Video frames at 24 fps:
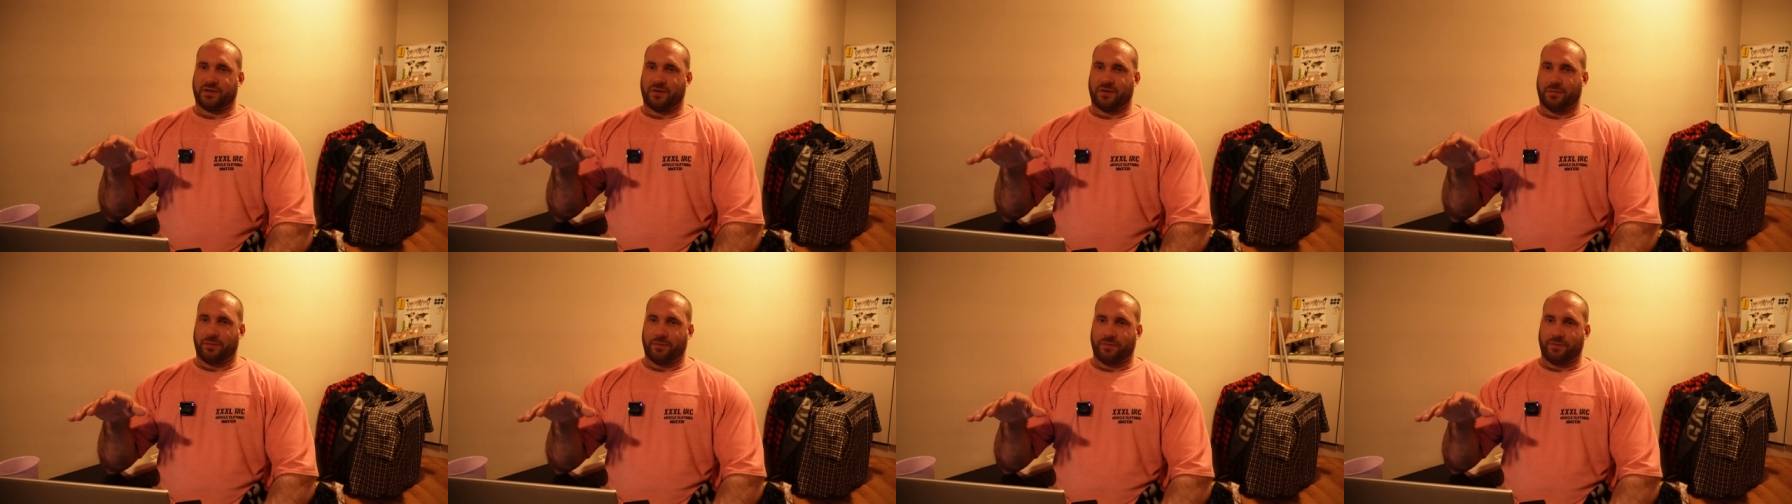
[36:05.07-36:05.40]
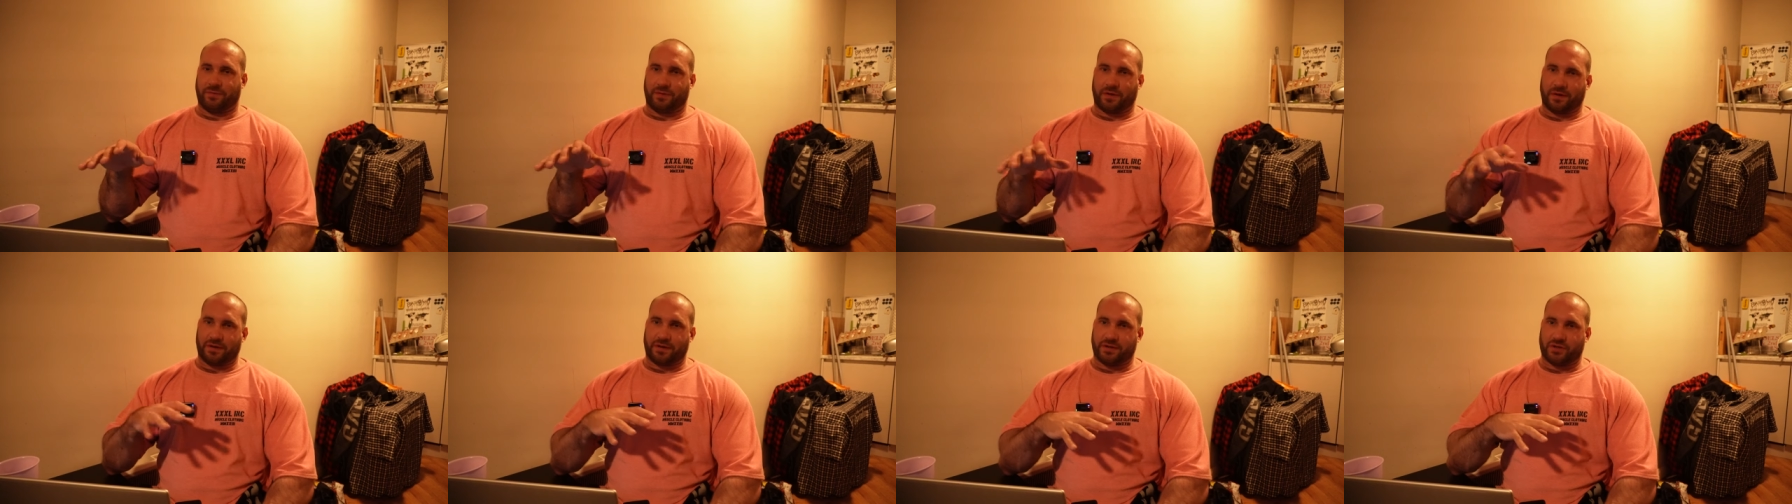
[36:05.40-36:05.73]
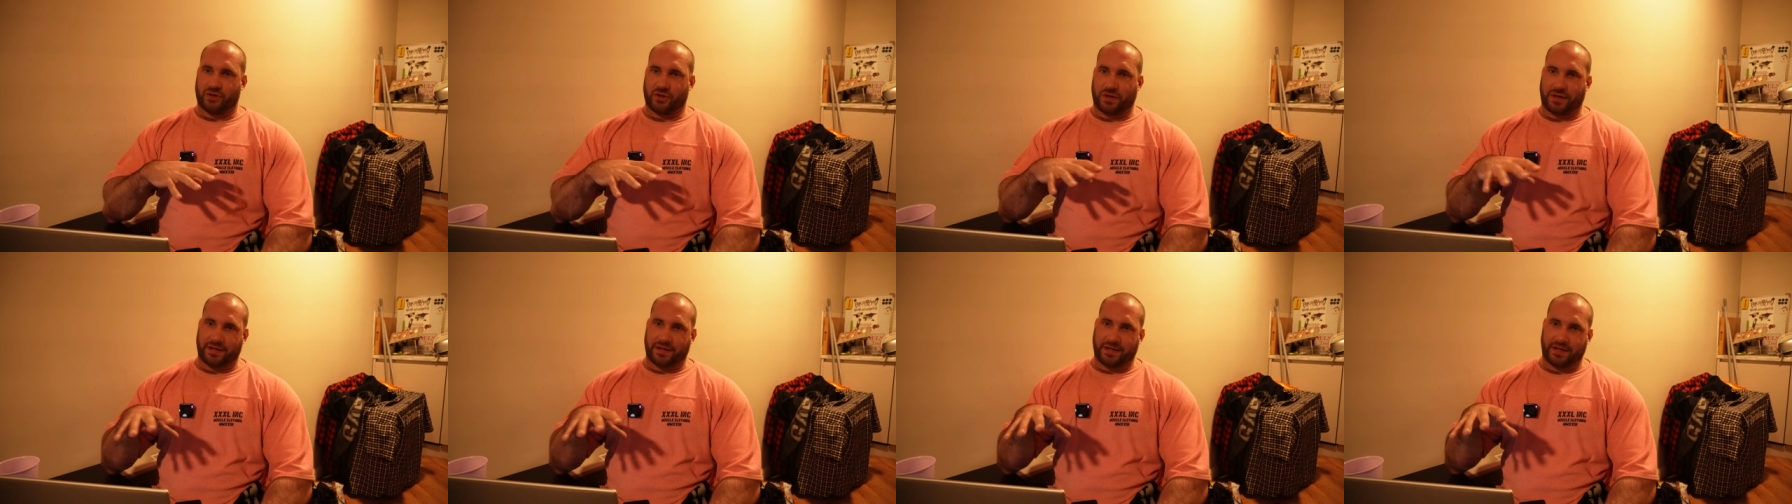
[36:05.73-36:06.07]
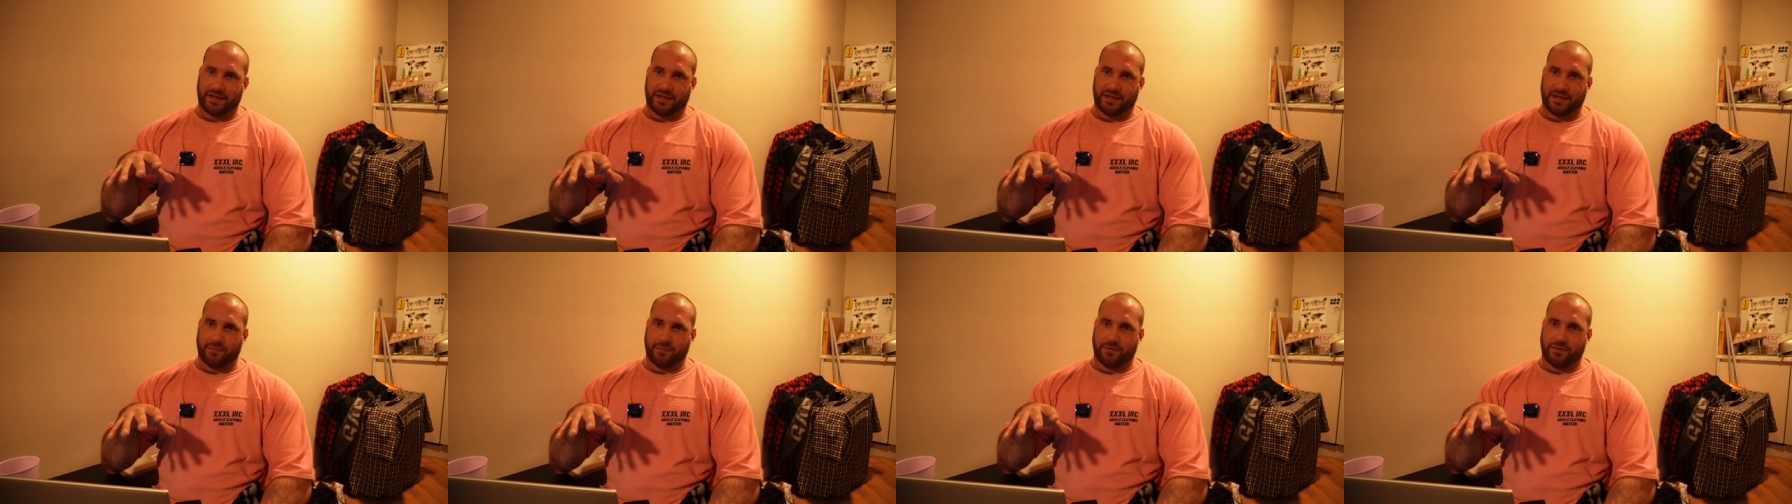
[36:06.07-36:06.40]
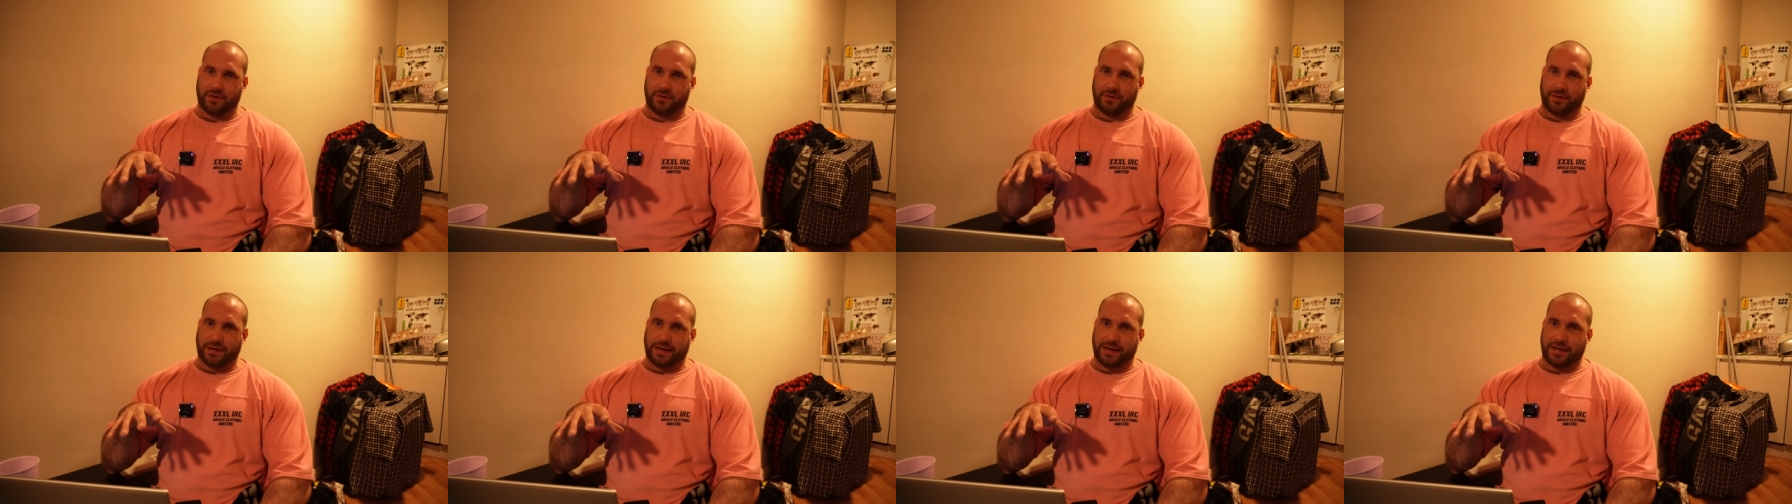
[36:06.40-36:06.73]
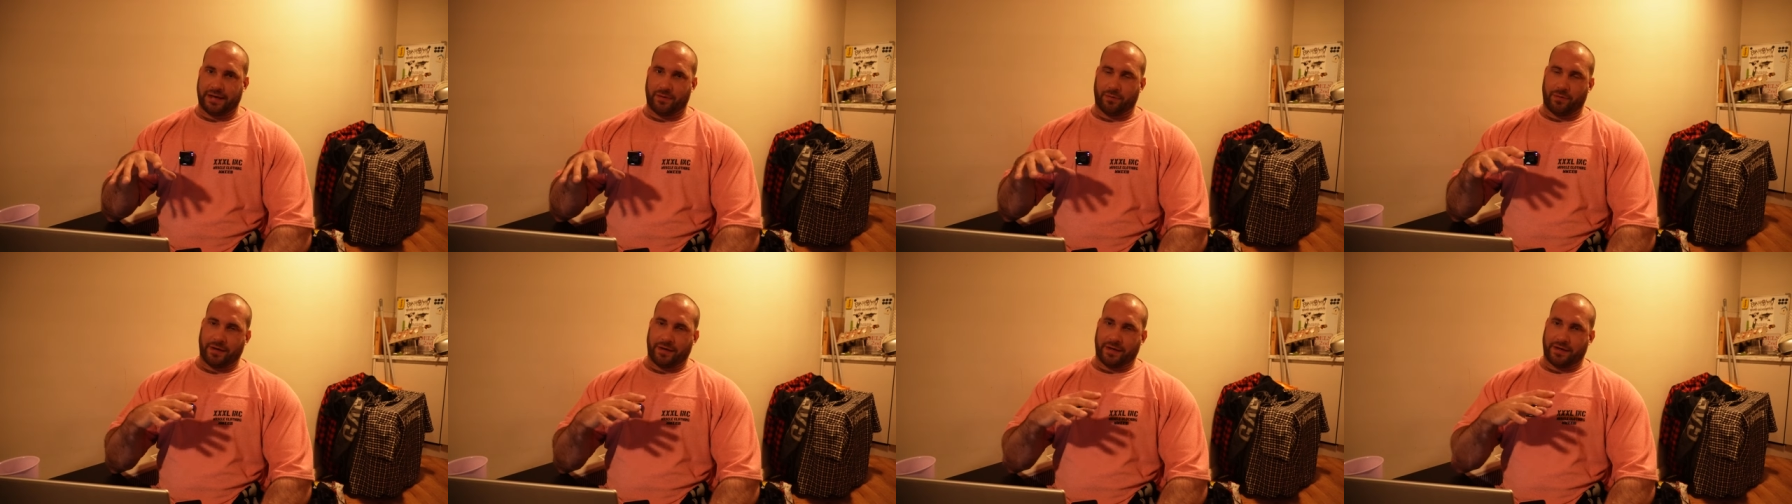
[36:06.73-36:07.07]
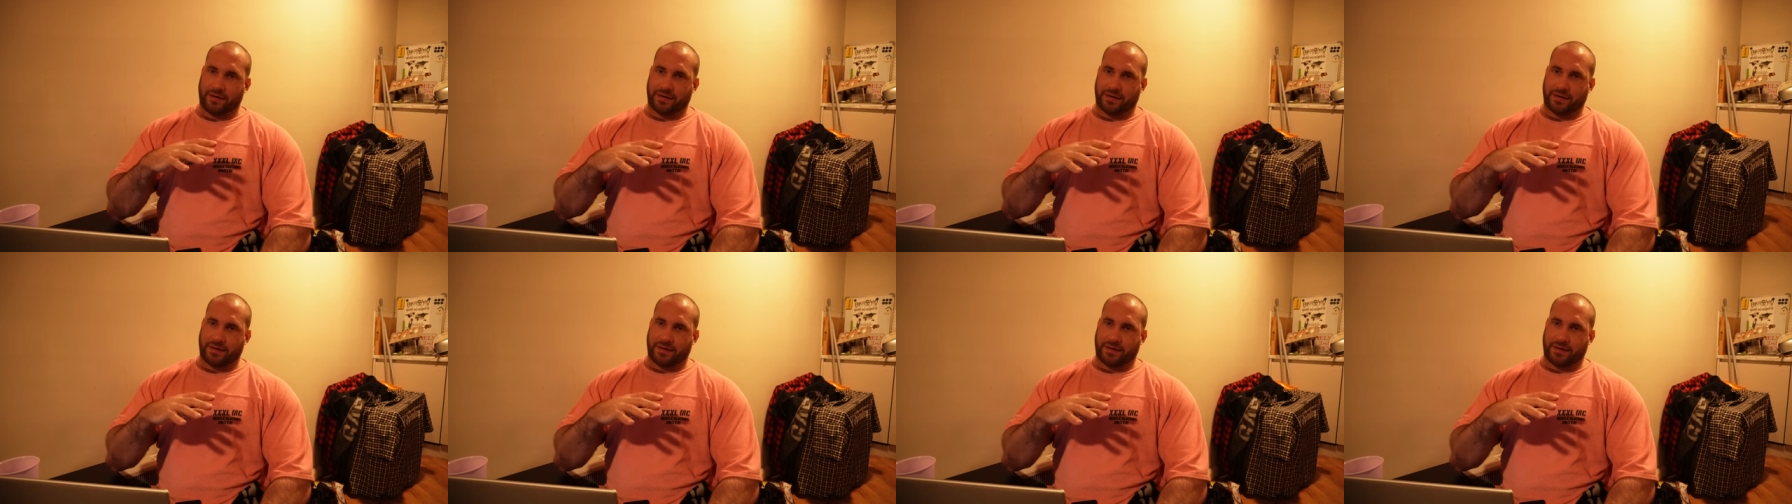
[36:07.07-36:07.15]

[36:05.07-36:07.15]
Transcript: top of like the tracking that I'm doing anyway,